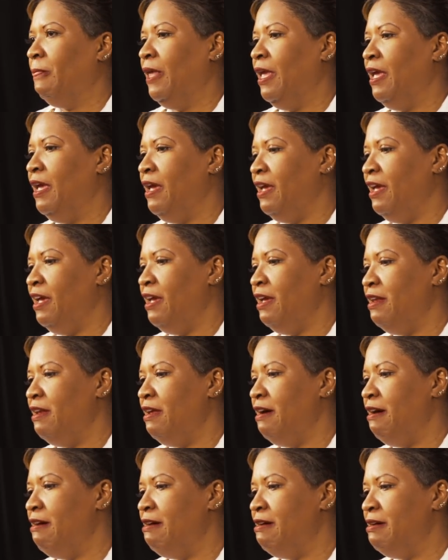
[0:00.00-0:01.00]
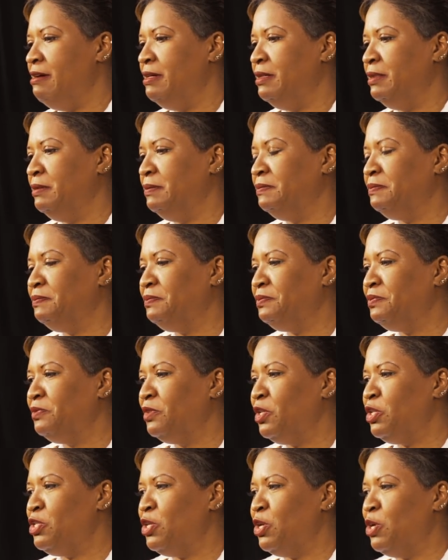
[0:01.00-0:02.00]
And
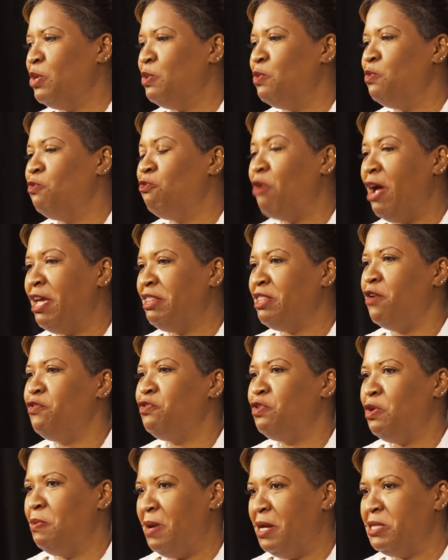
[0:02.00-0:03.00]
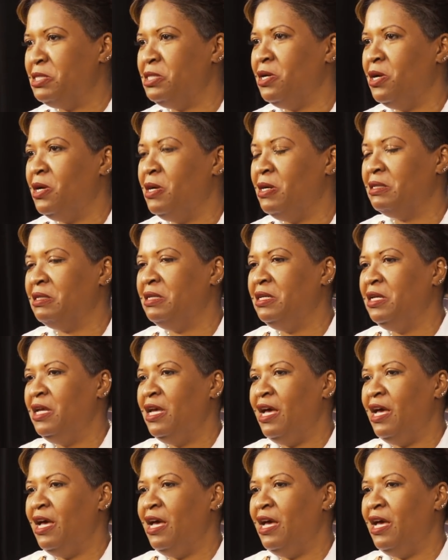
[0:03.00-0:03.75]
so right after my talk,